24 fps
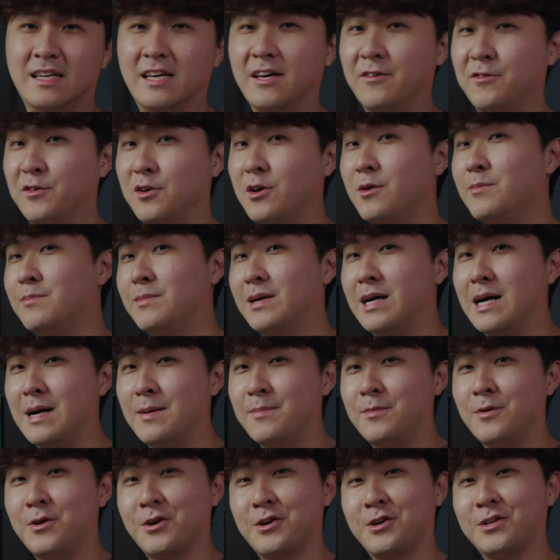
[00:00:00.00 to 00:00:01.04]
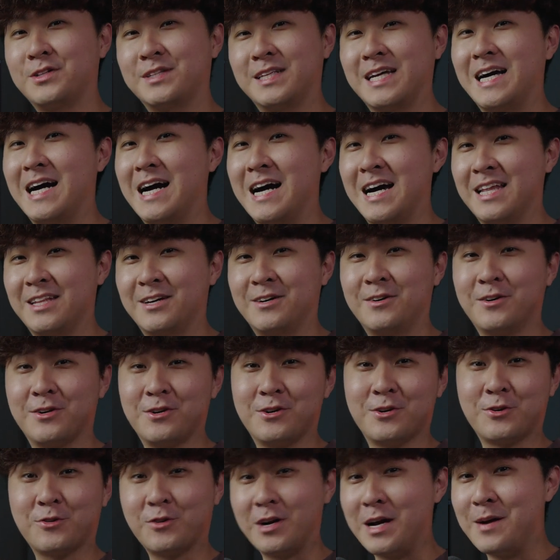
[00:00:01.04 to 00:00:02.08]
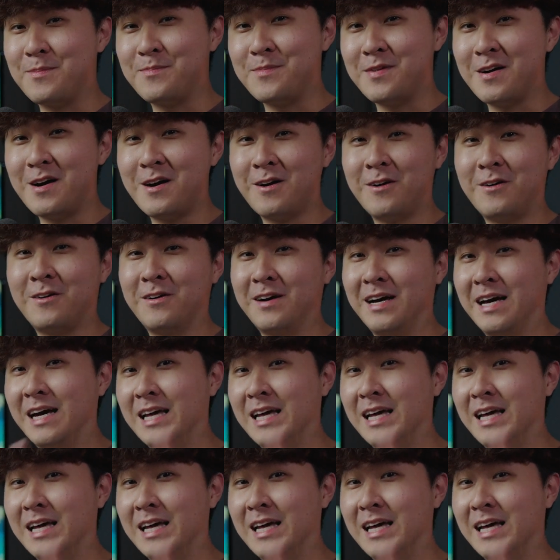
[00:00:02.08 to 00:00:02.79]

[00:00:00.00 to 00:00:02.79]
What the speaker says: If your mom or your dad or your grandma or